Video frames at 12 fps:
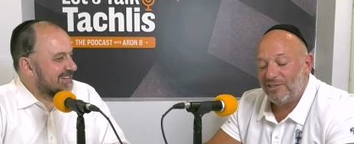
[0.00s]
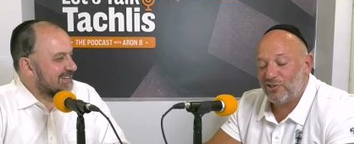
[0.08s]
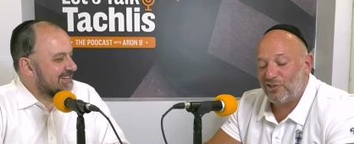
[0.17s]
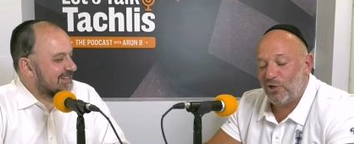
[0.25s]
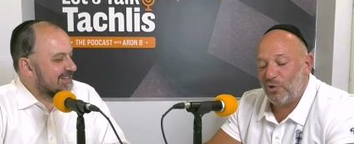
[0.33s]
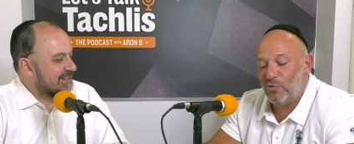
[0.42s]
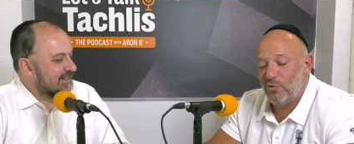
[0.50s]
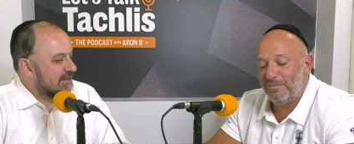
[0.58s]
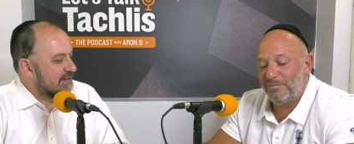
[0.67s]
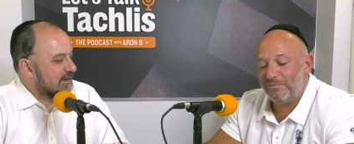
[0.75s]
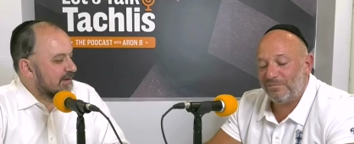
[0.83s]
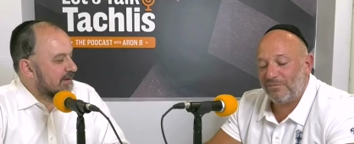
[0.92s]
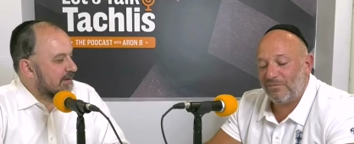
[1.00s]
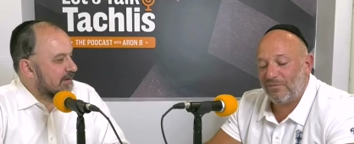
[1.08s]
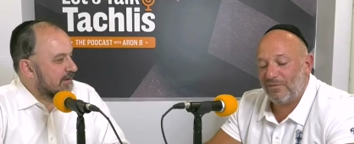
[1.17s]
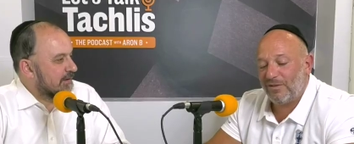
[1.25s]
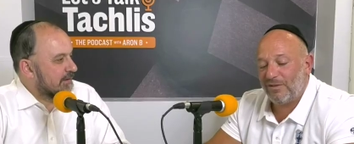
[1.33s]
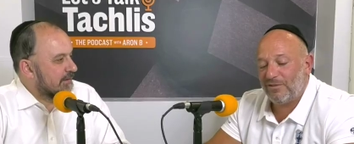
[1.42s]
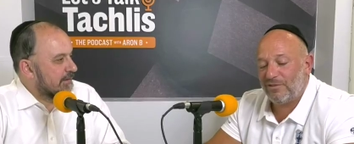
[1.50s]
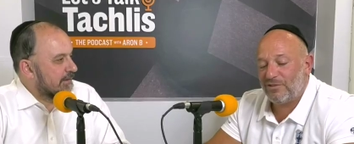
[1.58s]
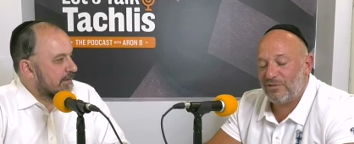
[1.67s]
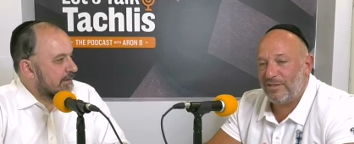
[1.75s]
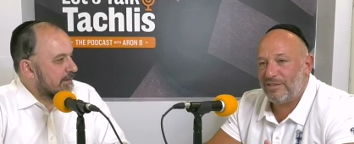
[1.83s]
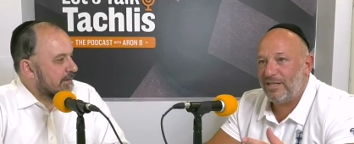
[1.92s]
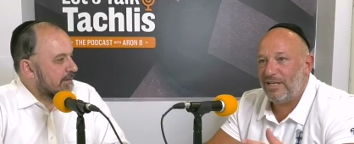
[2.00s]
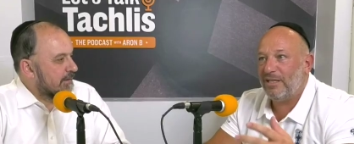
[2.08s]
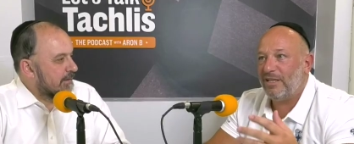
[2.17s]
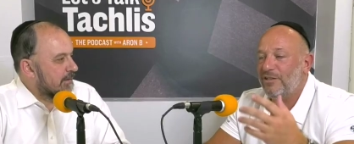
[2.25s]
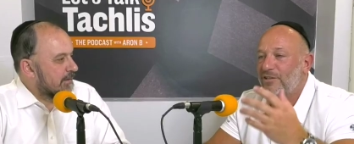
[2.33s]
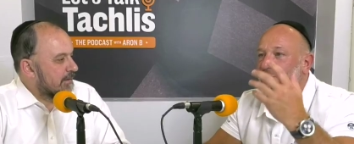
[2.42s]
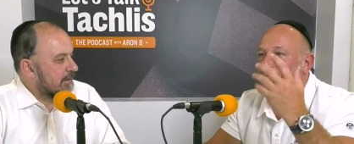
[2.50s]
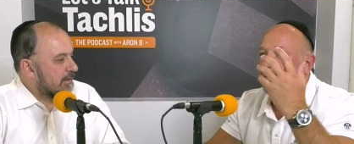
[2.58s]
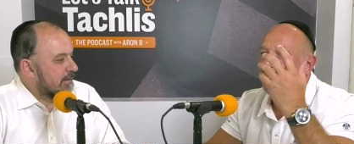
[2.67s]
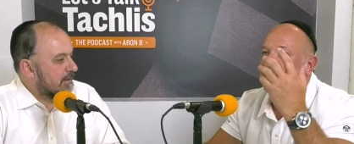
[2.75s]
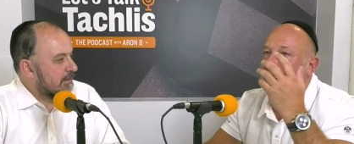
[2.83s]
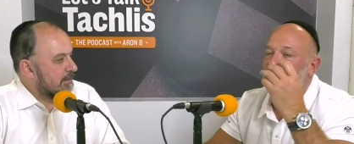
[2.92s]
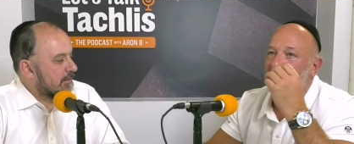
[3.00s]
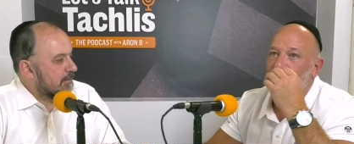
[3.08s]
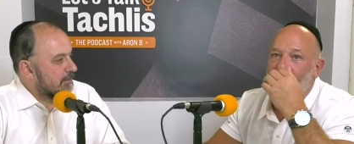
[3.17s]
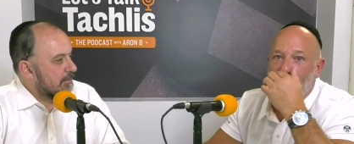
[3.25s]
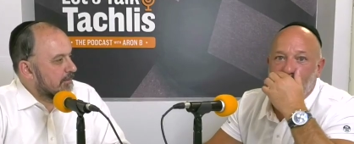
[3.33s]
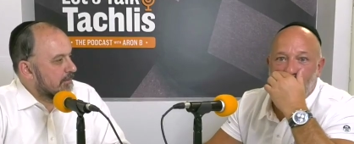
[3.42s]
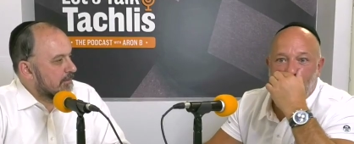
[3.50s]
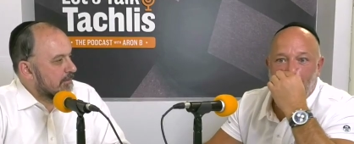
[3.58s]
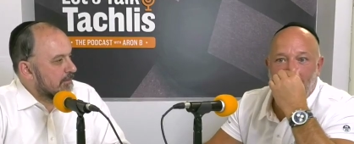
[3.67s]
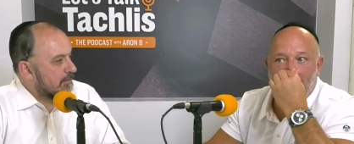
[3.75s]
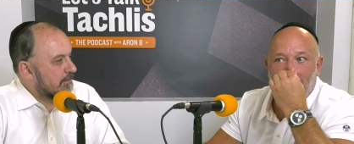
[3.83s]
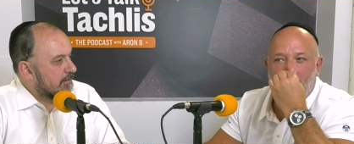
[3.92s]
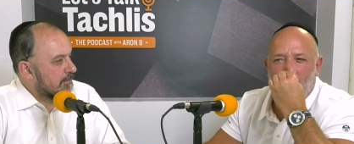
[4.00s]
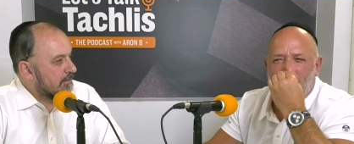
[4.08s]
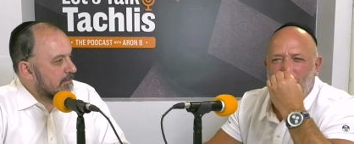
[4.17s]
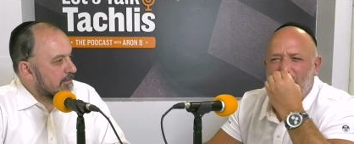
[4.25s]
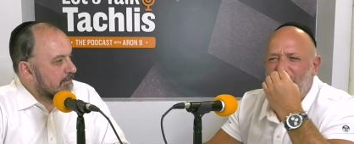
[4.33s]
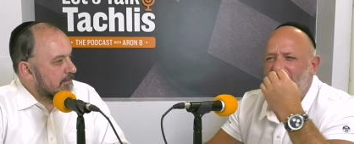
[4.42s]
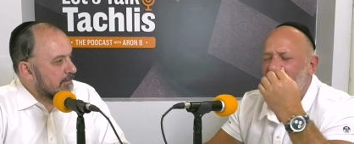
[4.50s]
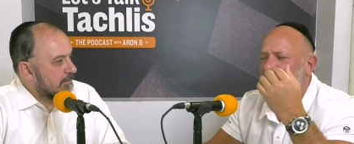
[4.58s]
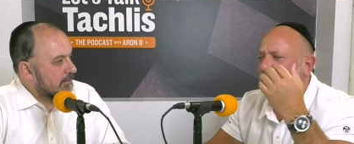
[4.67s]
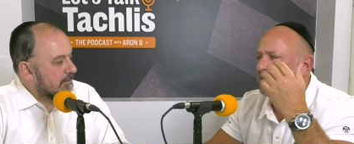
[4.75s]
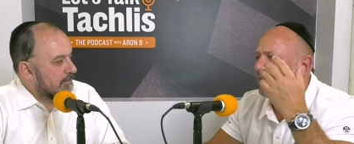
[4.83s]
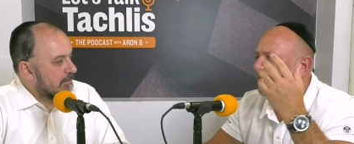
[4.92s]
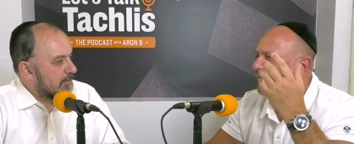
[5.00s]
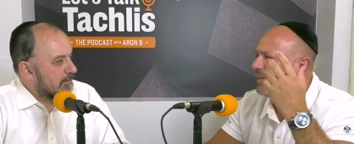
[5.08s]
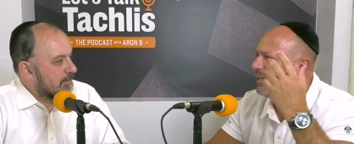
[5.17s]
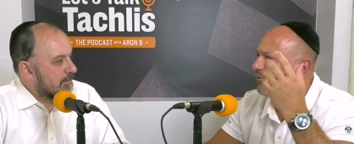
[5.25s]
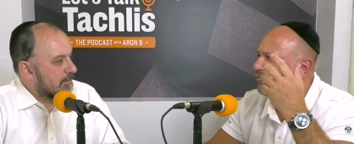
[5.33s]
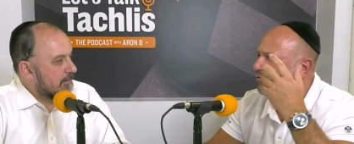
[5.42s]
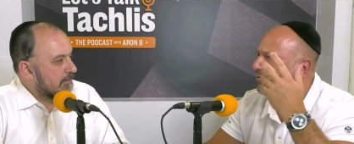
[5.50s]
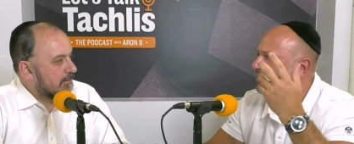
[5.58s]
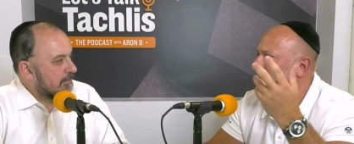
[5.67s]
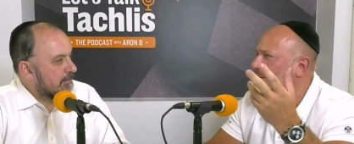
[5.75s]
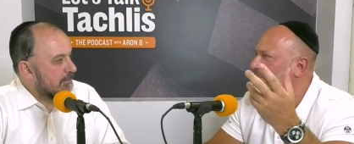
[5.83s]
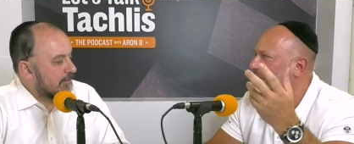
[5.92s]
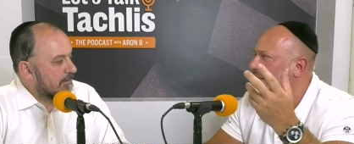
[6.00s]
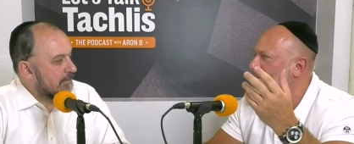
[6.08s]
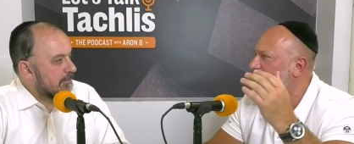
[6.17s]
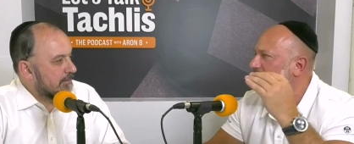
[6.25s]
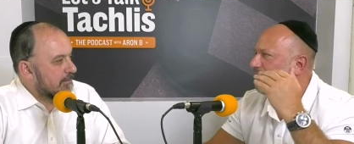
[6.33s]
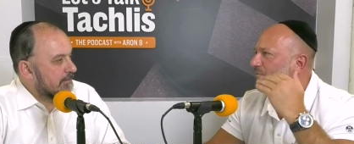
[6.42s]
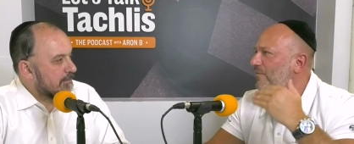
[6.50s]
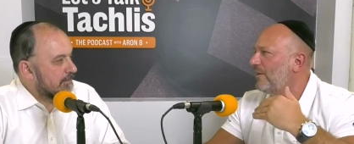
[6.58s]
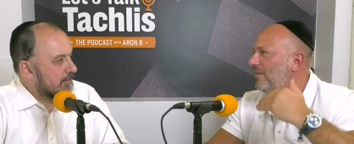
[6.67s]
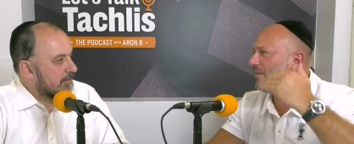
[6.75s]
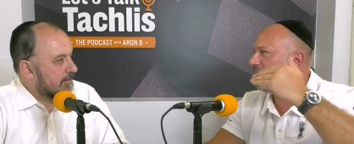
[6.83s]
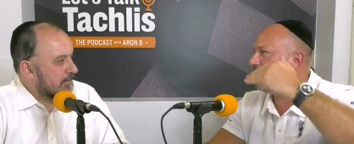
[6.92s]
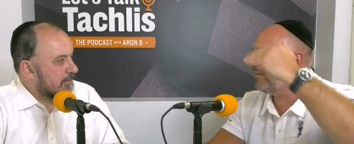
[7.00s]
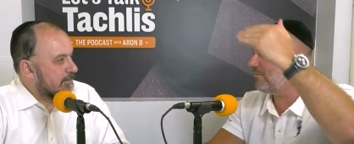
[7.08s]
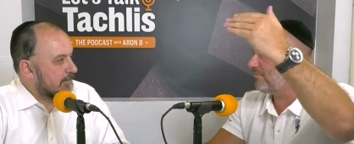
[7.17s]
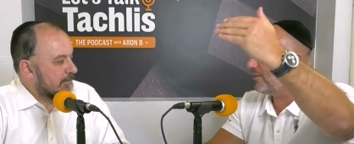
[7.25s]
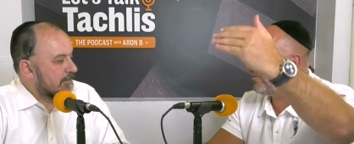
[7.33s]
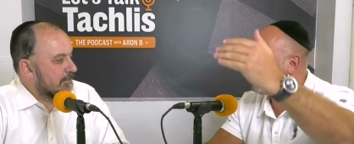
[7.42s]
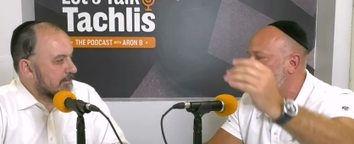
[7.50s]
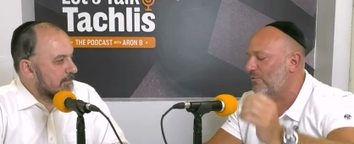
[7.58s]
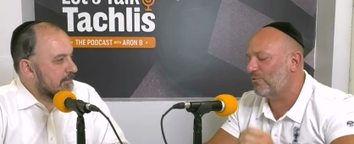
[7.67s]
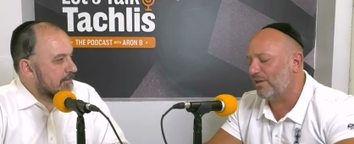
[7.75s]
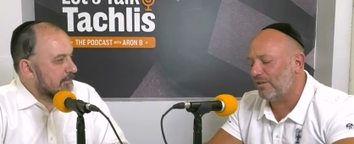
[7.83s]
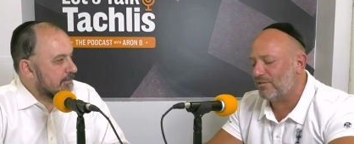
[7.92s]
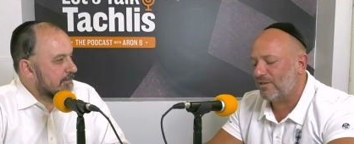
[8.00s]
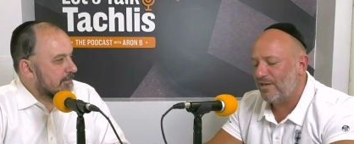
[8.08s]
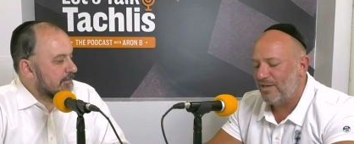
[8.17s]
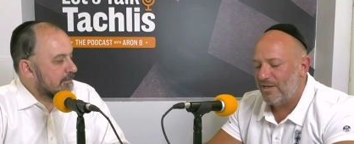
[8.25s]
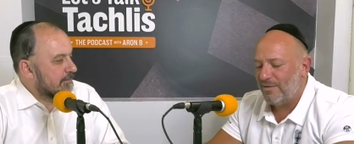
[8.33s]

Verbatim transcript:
Speaker 1: So so I said, it just made me think why would somebody go for five to seven years to the same place and then feel the need to go somewhere else?